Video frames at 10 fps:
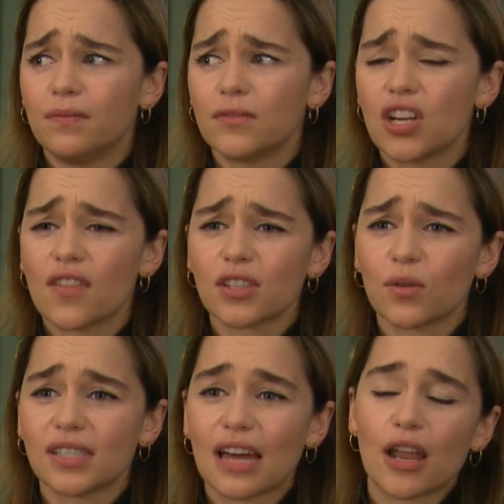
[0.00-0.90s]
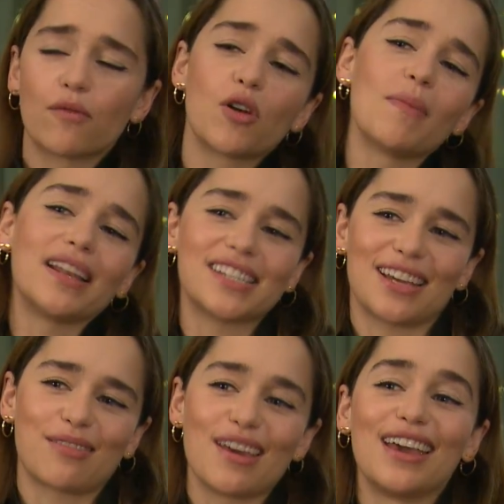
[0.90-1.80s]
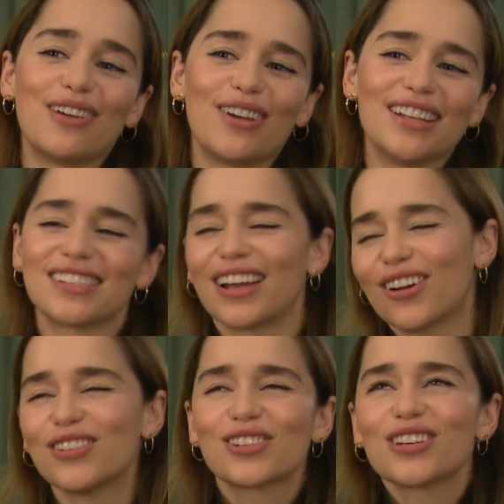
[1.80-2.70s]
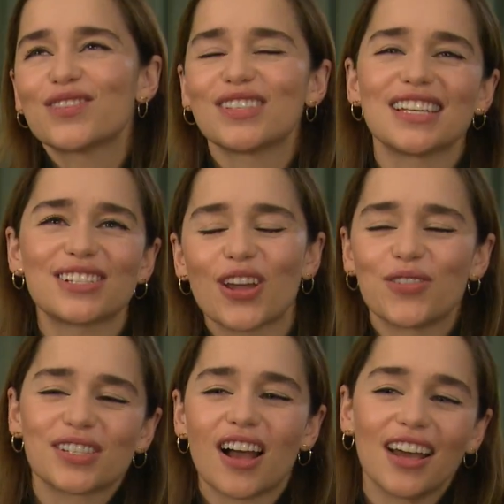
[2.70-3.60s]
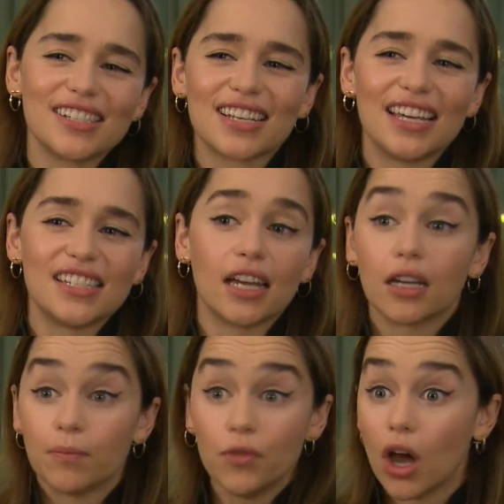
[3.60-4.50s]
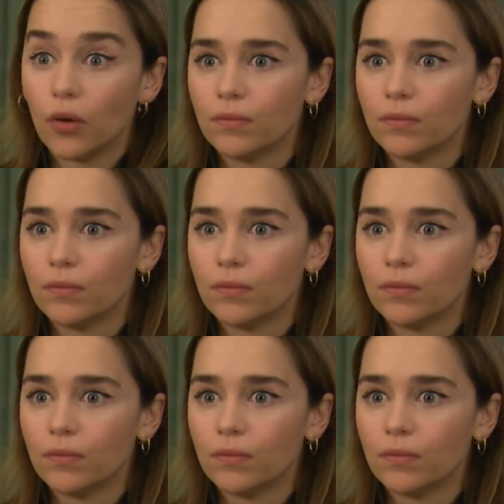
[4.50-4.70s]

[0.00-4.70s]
there's always that like romantic thing where it's mm-hmm. like, oh, it's Christmas, let's go ice skating. No.